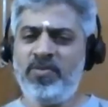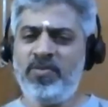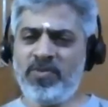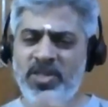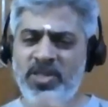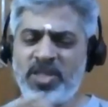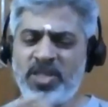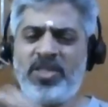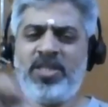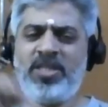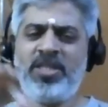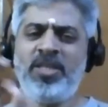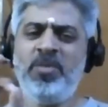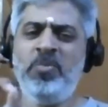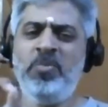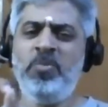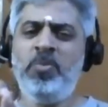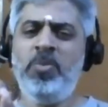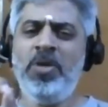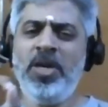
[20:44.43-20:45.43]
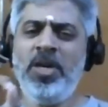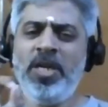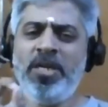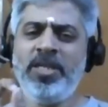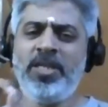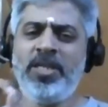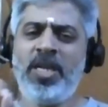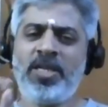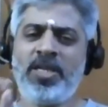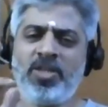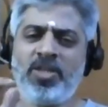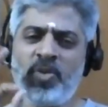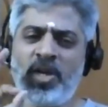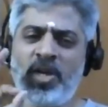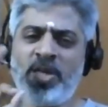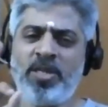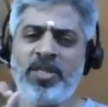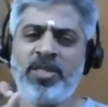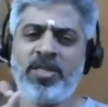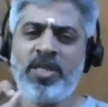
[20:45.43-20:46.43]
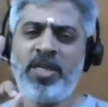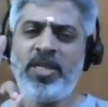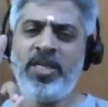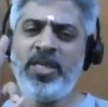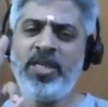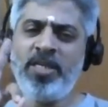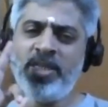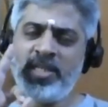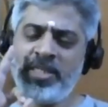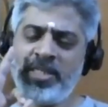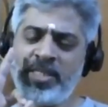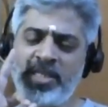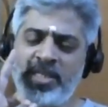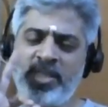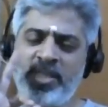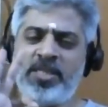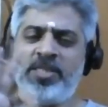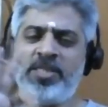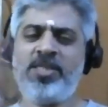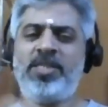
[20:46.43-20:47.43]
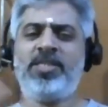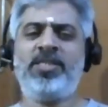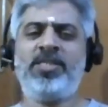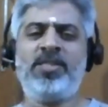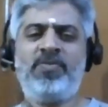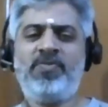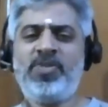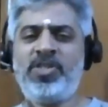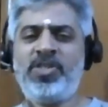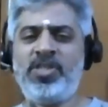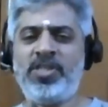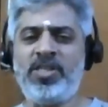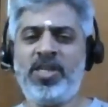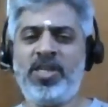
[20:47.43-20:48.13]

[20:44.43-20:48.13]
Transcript: just a simple intellectual understanding is just sufficient.